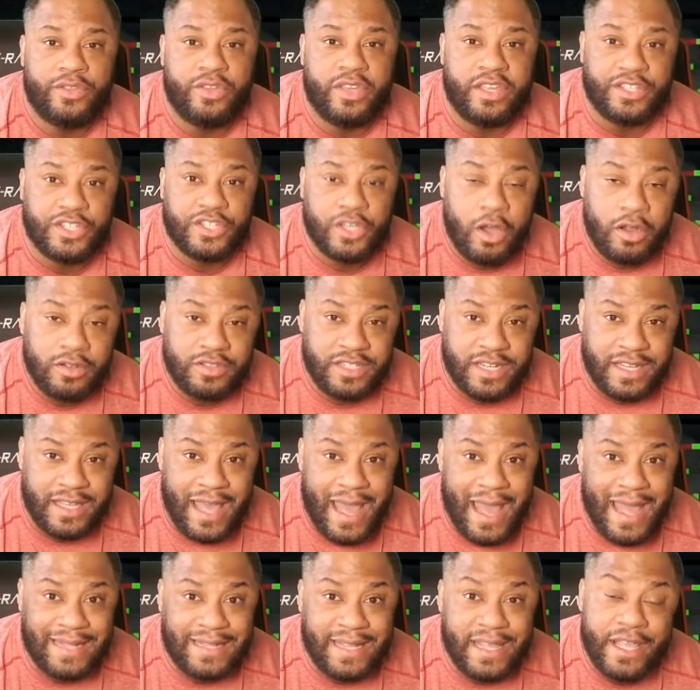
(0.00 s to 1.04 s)
You can talk to the
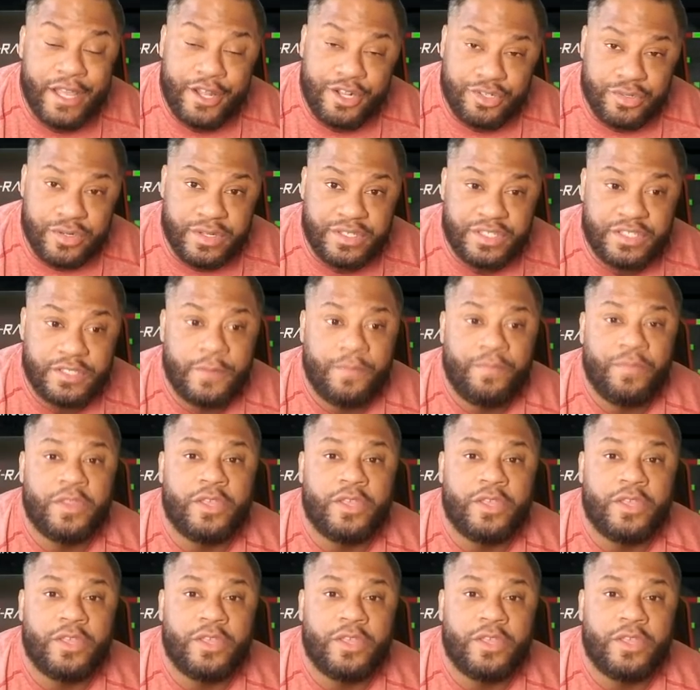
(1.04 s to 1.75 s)
guy at the entrance.